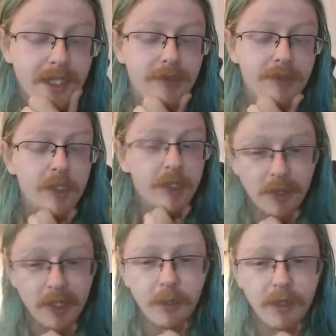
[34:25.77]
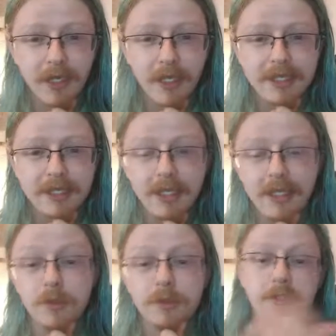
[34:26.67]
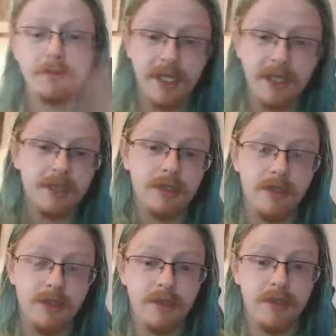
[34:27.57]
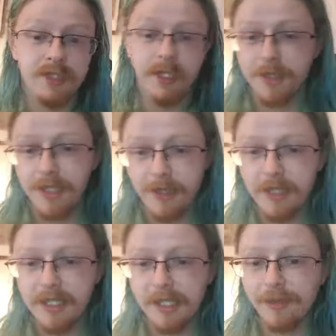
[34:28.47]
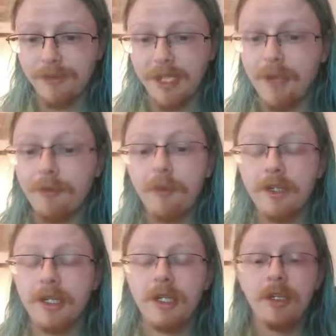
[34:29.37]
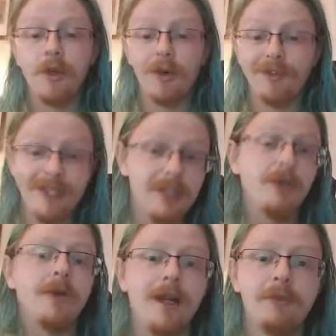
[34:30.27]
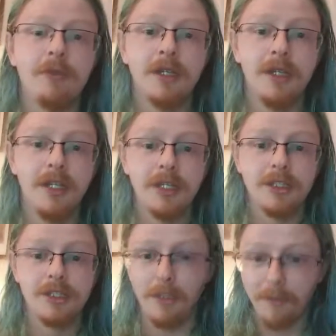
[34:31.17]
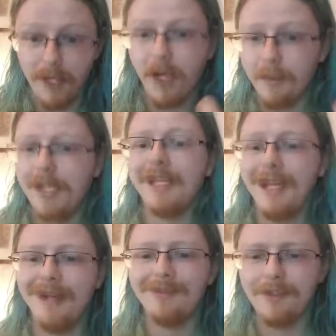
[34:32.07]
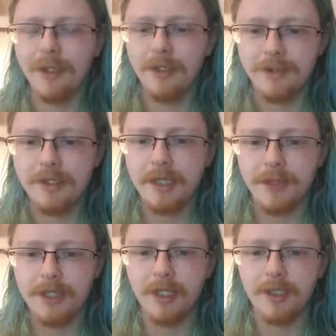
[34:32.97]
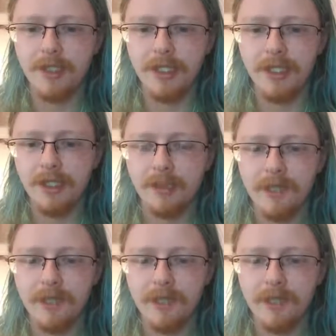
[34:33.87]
If you currently work in IT, go speak to your cybersecurity team if they have one, or if they don't have one, start becoming that advocate of cybersecurity.